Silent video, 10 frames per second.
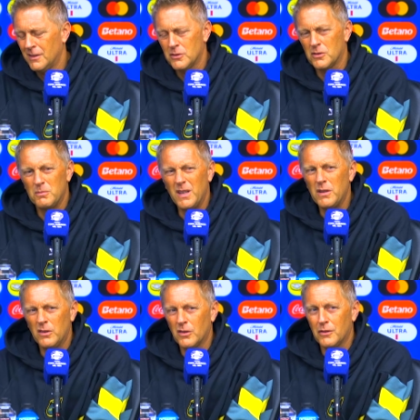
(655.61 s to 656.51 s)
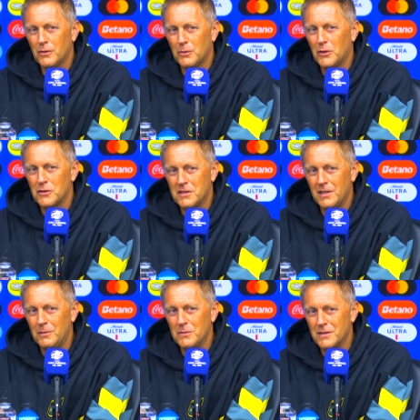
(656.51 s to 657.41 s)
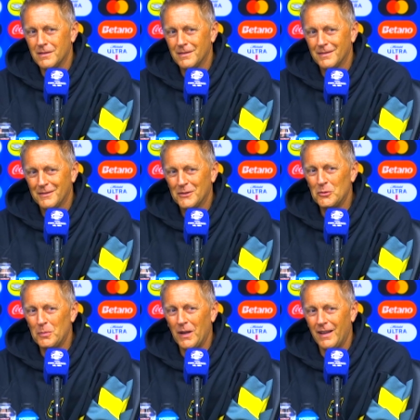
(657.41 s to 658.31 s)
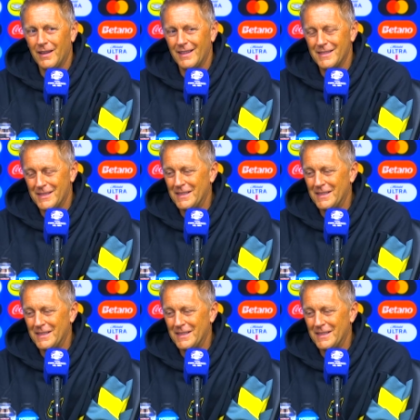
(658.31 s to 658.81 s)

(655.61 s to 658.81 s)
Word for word: So it's maybe not the worst team to play against.